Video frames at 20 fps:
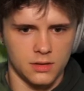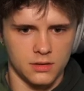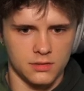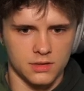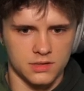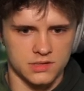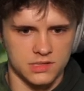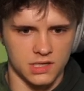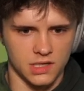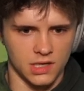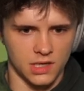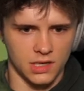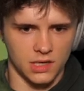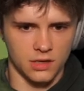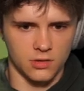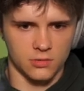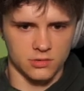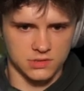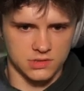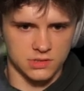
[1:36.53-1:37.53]
The Sea
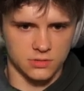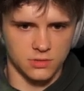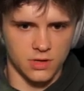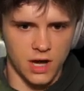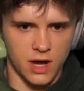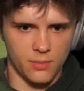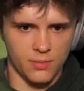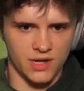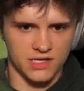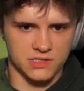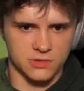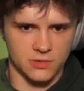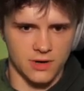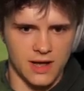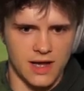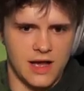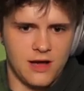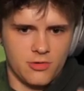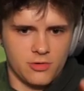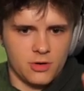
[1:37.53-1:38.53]
Eagles do not mess
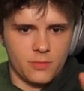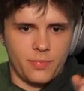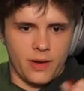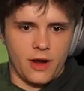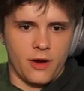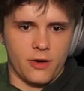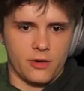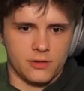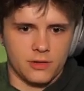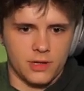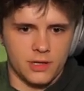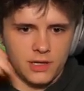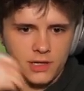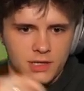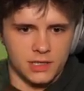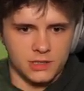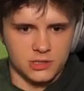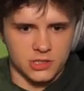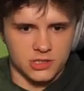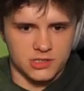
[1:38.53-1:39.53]
around. Apparently,
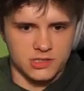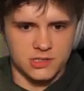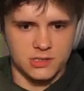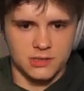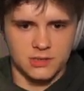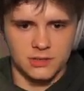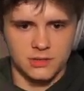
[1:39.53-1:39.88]
he just